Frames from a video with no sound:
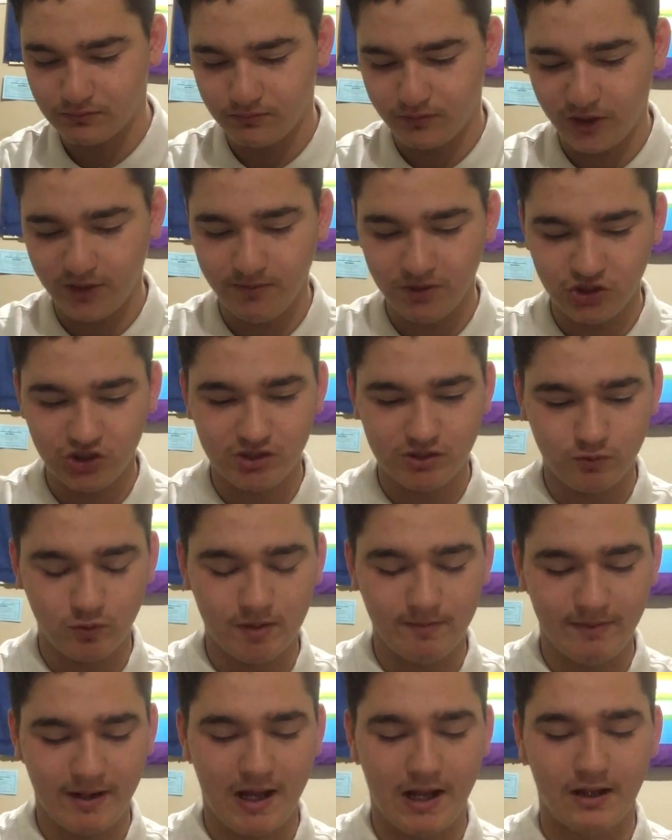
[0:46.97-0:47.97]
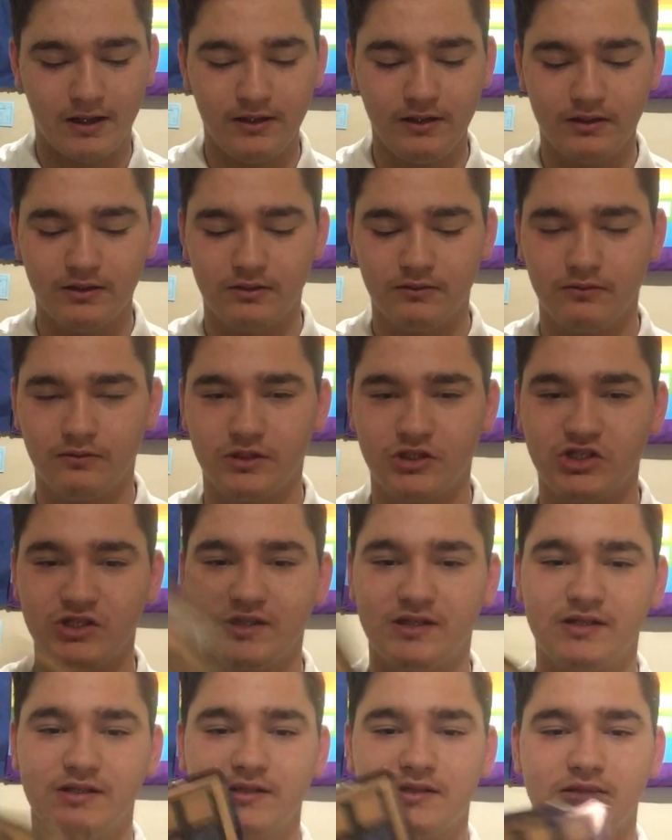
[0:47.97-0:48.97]
pretty much just one palette, which
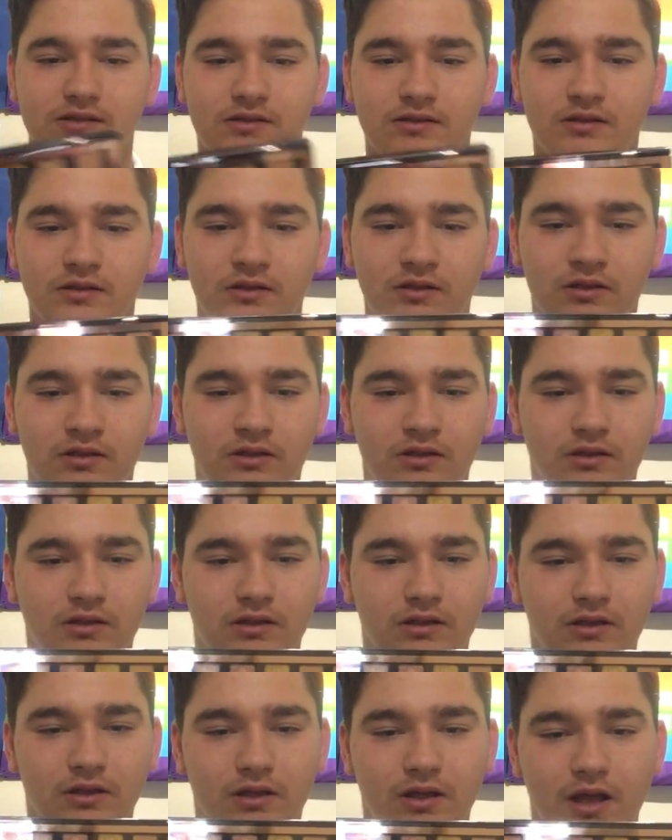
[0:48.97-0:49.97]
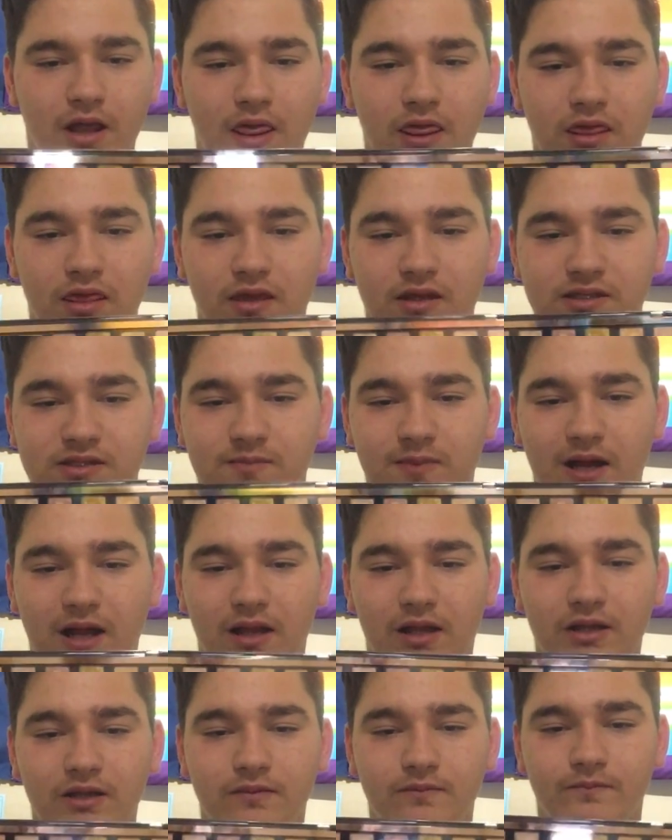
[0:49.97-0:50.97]
is this
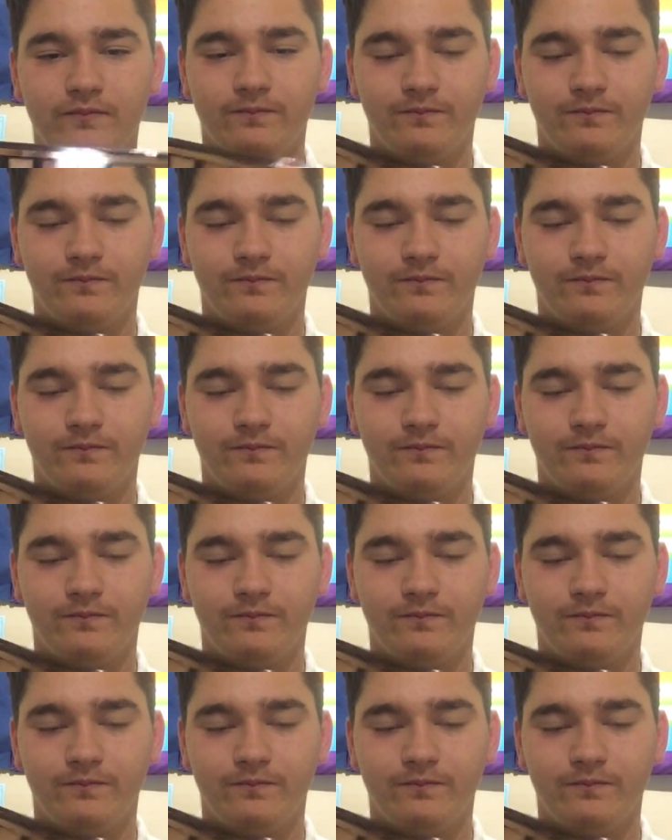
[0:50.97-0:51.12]
palette.